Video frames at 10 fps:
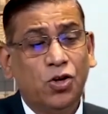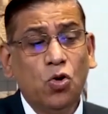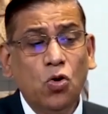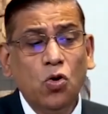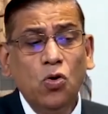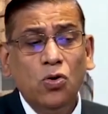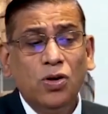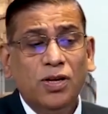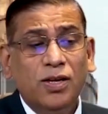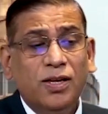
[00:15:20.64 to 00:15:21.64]
Two,
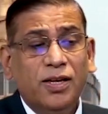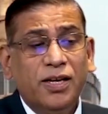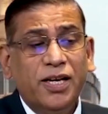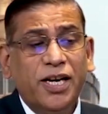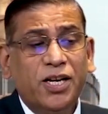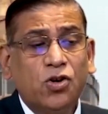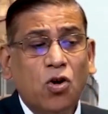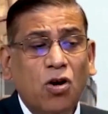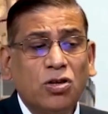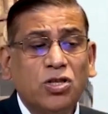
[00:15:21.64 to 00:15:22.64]
it
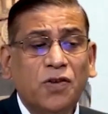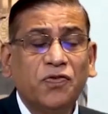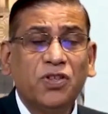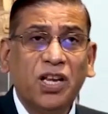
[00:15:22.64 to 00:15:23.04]
talks of